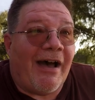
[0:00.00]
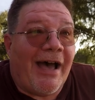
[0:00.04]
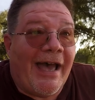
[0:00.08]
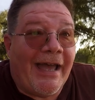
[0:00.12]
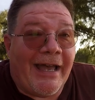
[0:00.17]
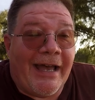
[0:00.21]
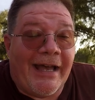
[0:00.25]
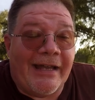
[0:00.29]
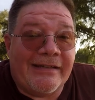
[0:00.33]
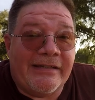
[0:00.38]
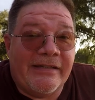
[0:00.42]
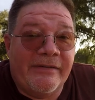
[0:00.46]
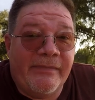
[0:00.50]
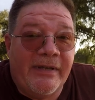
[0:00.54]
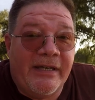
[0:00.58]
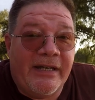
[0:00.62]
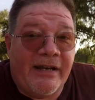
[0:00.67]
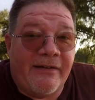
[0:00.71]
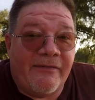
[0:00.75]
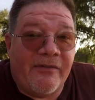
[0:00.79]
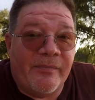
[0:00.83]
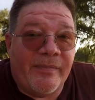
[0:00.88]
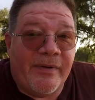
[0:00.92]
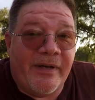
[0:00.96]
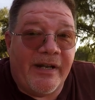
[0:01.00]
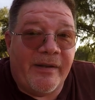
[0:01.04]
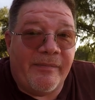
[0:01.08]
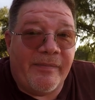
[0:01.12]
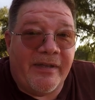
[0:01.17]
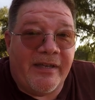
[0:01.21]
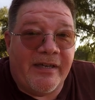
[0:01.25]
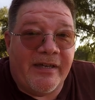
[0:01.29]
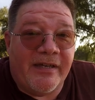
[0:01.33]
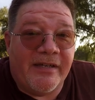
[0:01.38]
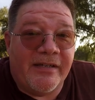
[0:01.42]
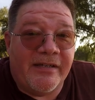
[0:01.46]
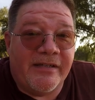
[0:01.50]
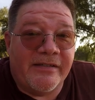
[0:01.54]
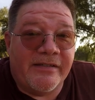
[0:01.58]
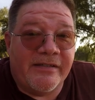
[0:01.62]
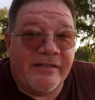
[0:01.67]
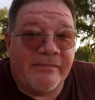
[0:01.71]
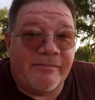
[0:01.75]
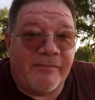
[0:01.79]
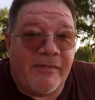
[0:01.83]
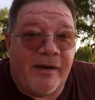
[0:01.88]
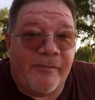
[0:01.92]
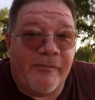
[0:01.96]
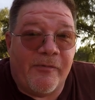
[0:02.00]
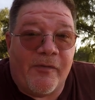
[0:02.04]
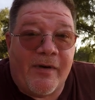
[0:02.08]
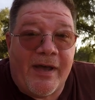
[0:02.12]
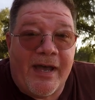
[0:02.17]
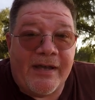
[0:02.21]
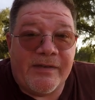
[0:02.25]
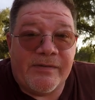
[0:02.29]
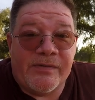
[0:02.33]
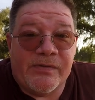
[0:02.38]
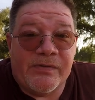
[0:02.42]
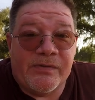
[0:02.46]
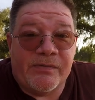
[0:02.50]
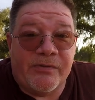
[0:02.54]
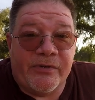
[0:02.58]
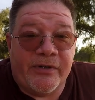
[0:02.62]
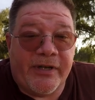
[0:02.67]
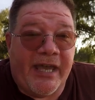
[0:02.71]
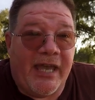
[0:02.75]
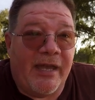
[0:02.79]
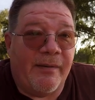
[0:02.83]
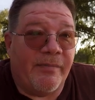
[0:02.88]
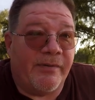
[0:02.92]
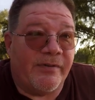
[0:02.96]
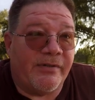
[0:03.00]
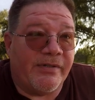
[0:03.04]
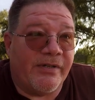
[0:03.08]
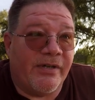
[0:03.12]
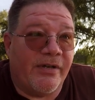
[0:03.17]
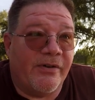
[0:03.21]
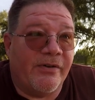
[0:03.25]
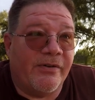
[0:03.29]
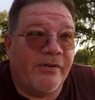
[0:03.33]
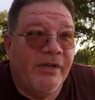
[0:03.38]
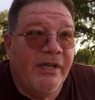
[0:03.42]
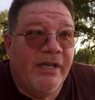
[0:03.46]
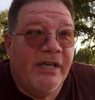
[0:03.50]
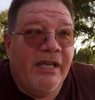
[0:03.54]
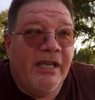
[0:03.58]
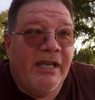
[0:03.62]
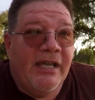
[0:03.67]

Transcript: I got to meet everybody because Mama Wags was a work camper, so,